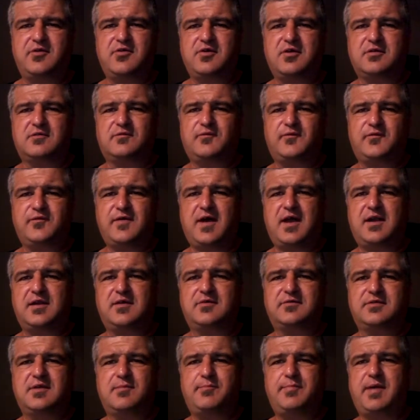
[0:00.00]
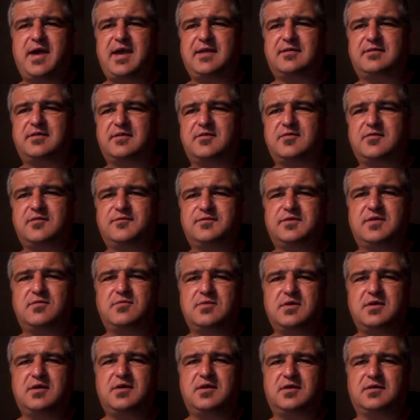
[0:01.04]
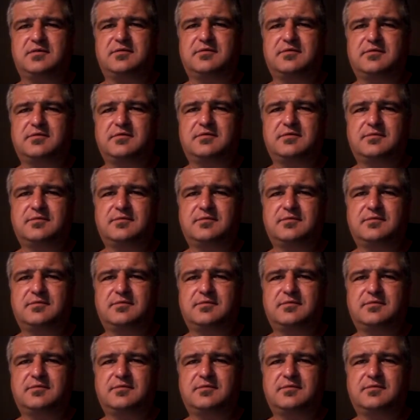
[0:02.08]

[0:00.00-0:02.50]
not follow the pattern of the world.